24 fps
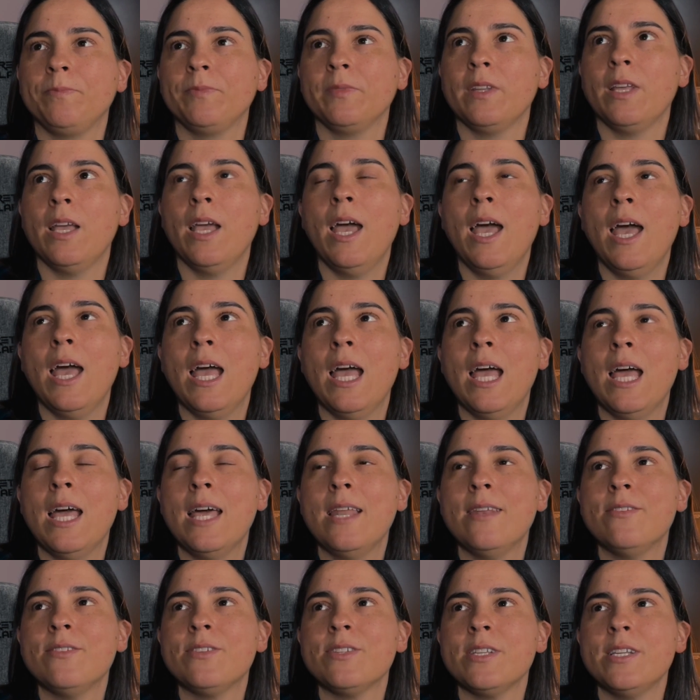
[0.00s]

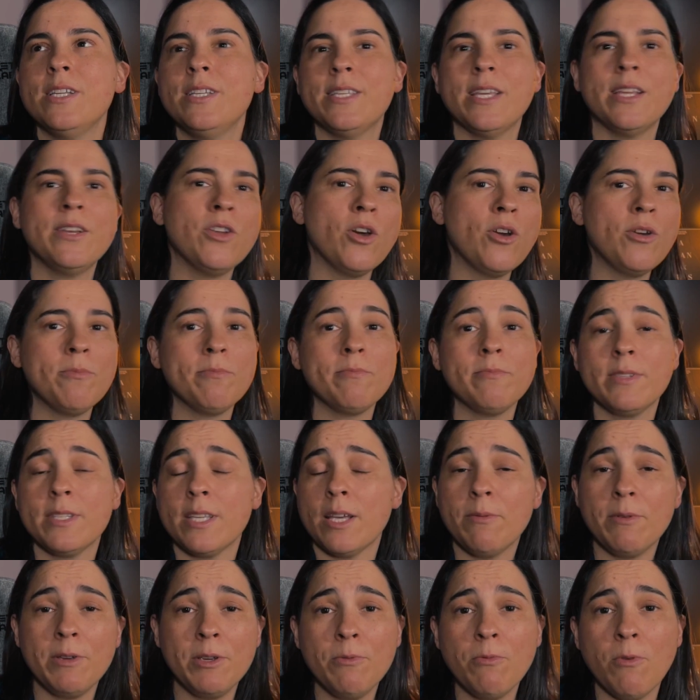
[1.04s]
And he said, no, say
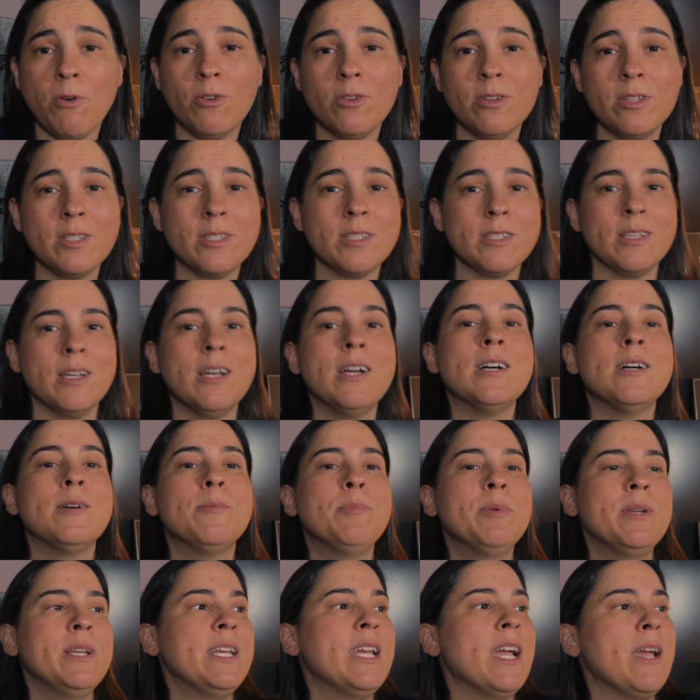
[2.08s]
what you want,
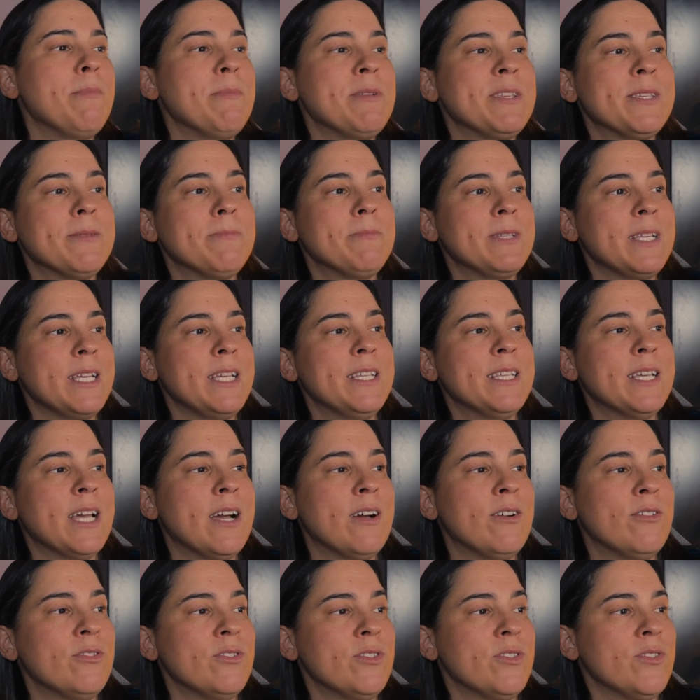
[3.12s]
but he gave me some
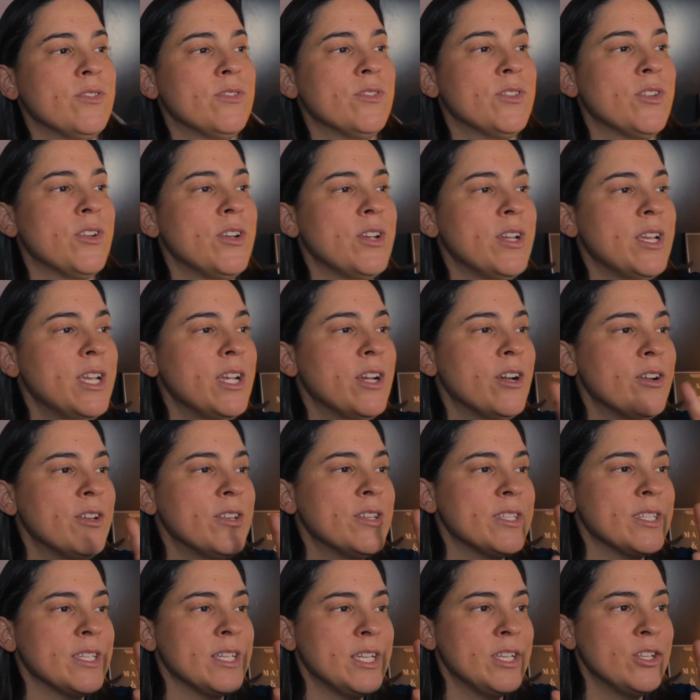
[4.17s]
details. So he
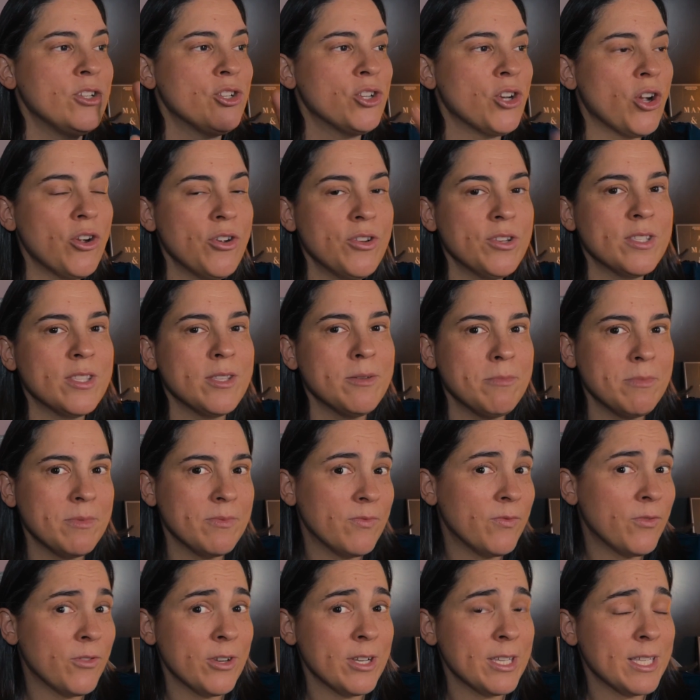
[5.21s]
chose them,
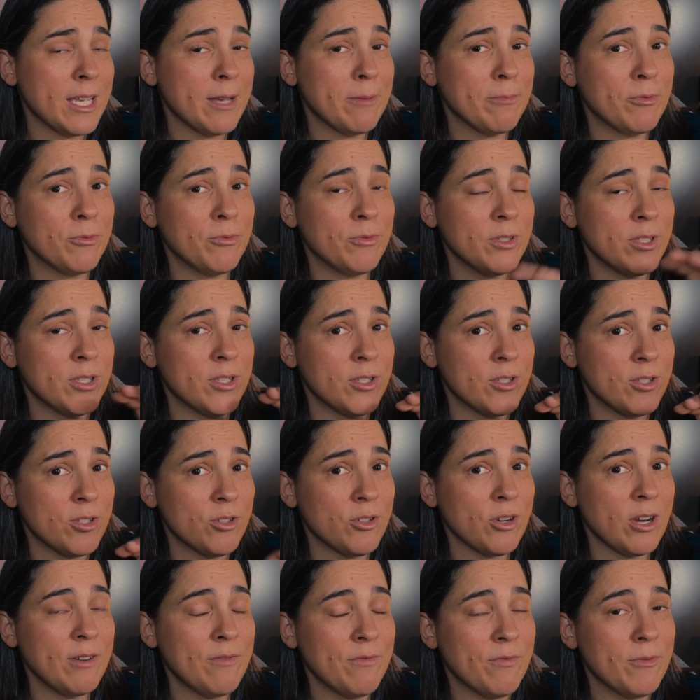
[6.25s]
for example, this is
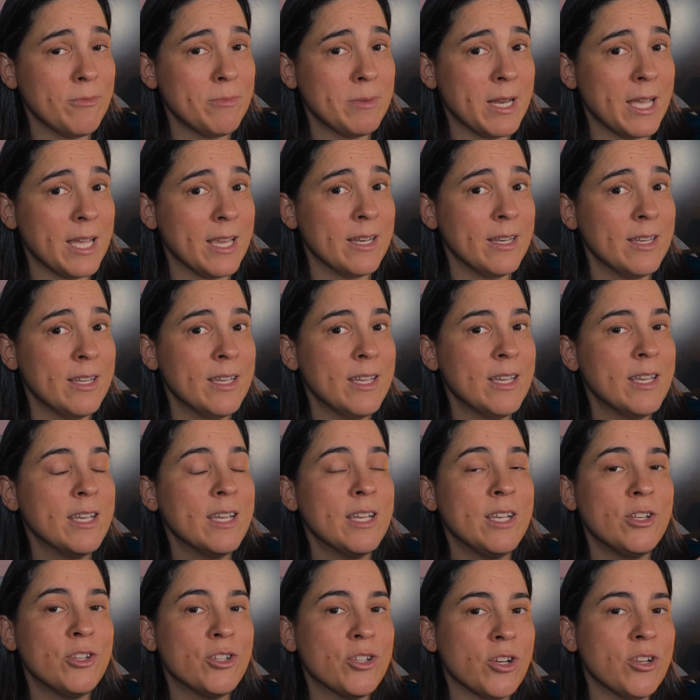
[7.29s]
straight from Dan,
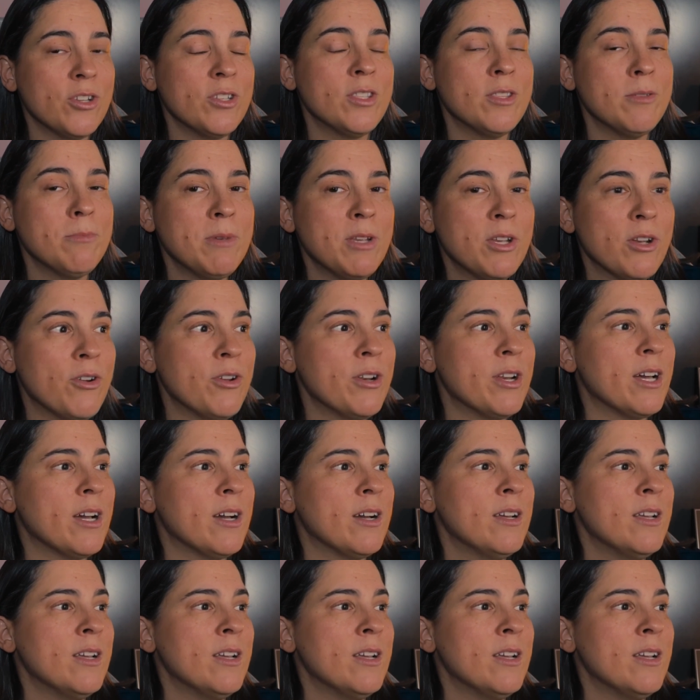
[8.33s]
he chose the Miyota